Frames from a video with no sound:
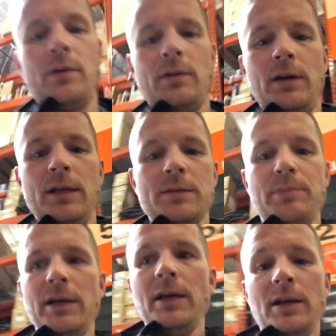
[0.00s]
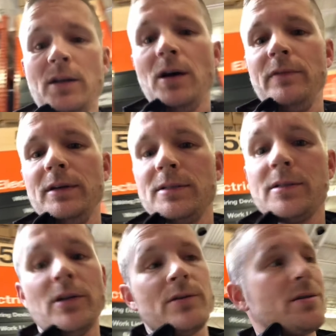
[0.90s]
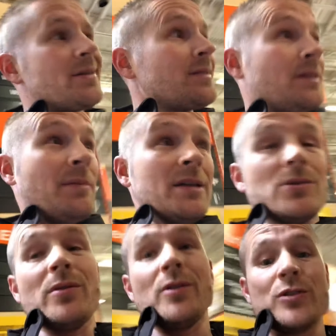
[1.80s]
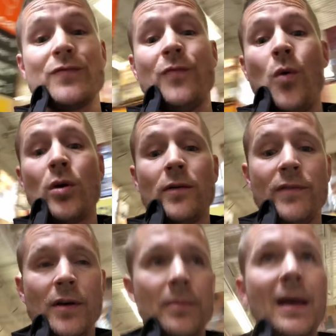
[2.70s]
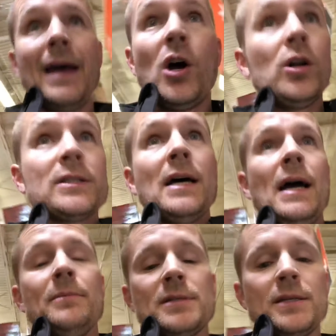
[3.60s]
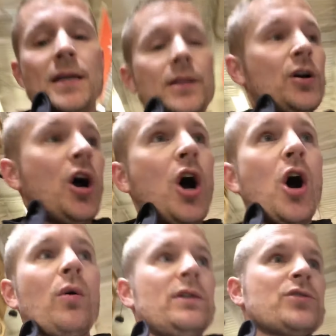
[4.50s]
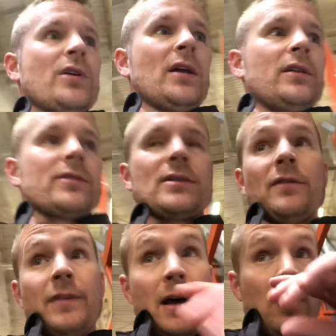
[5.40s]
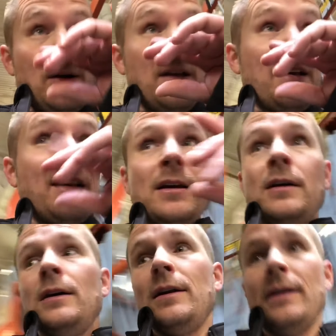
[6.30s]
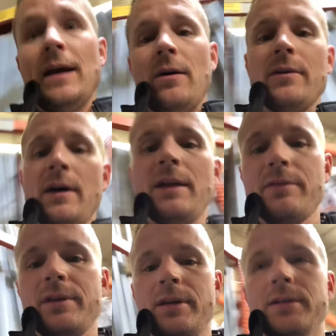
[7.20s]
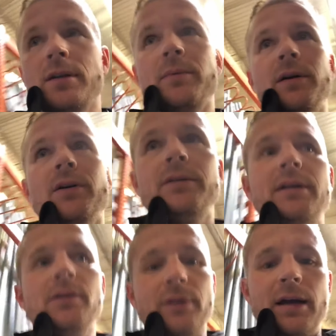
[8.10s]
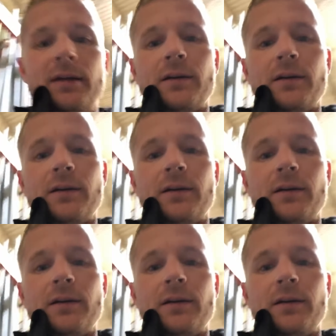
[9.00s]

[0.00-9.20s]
it's big and obvious. In my store, there's 4 of them at all times. They're always trying to clear stuff out. Now, not everything is going to be a good deal, right?